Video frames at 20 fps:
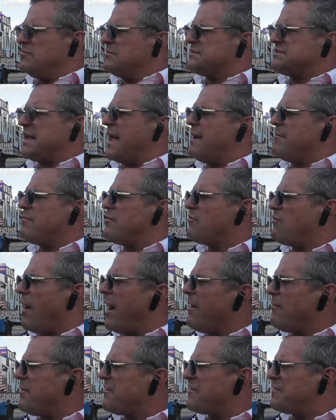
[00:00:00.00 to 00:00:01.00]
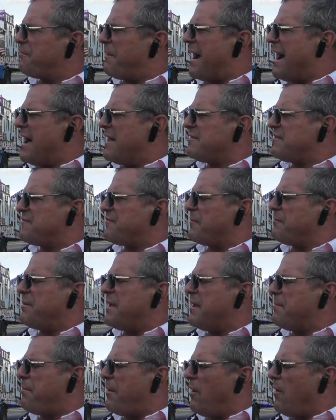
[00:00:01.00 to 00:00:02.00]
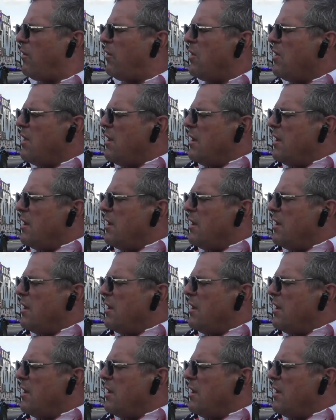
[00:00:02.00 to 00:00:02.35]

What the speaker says: Same great response from people.